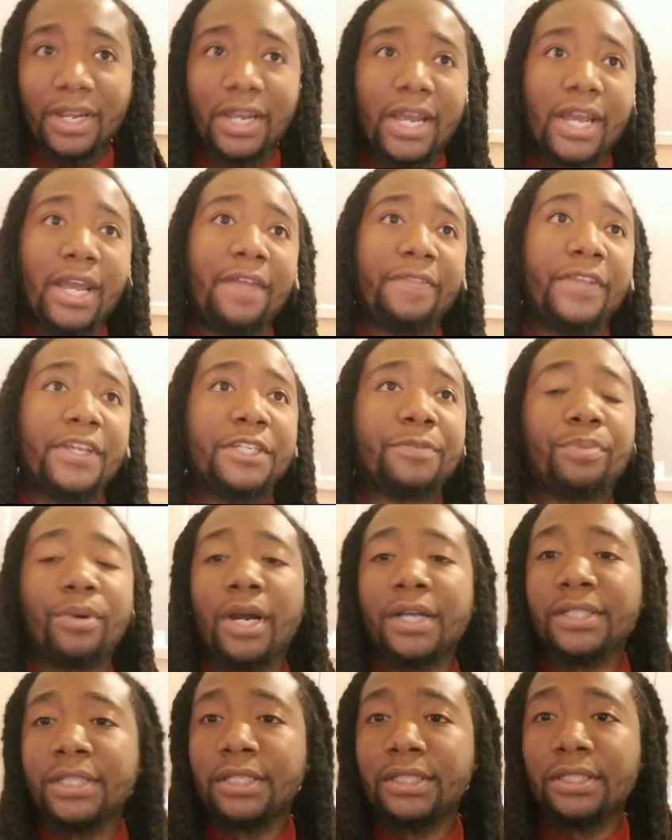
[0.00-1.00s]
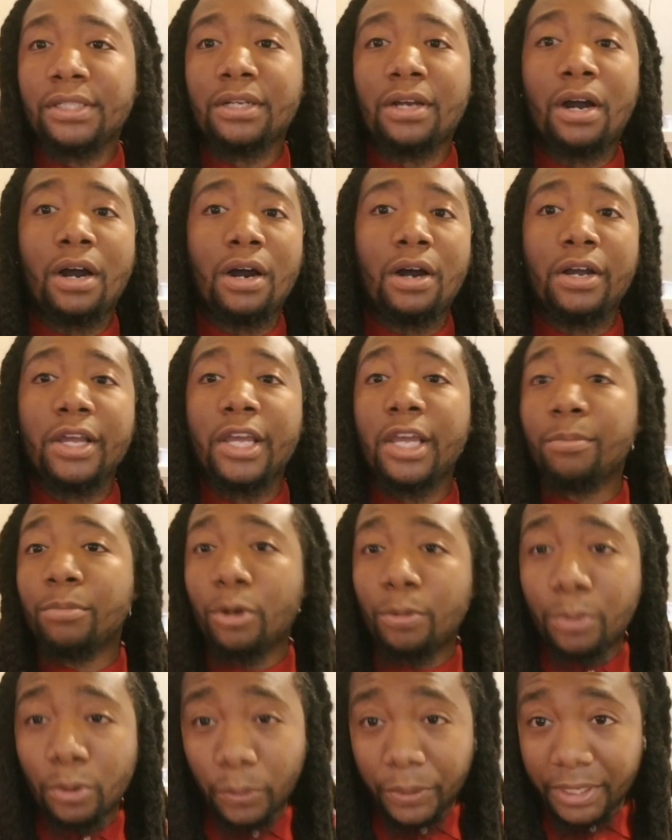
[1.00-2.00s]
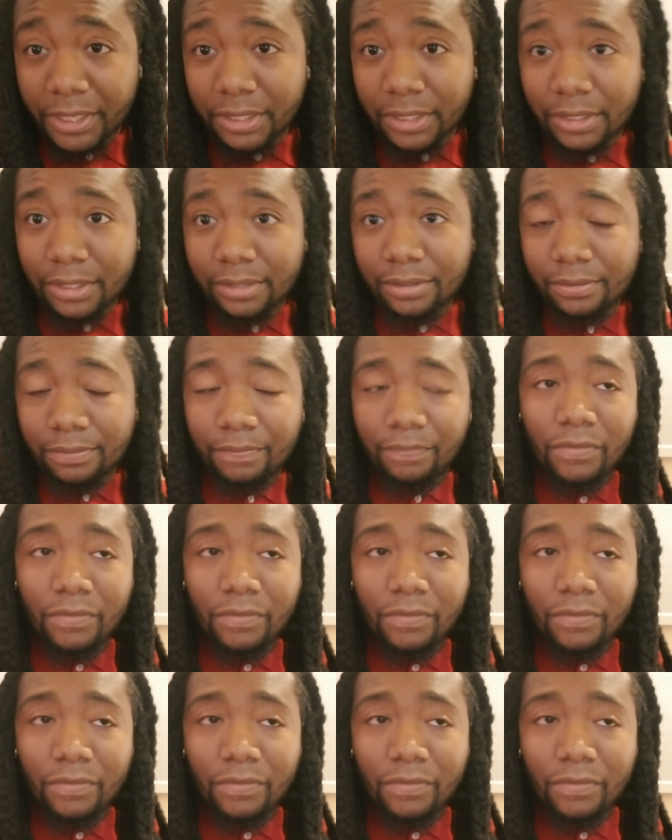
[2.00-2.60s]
And this process is called hemopoiesis.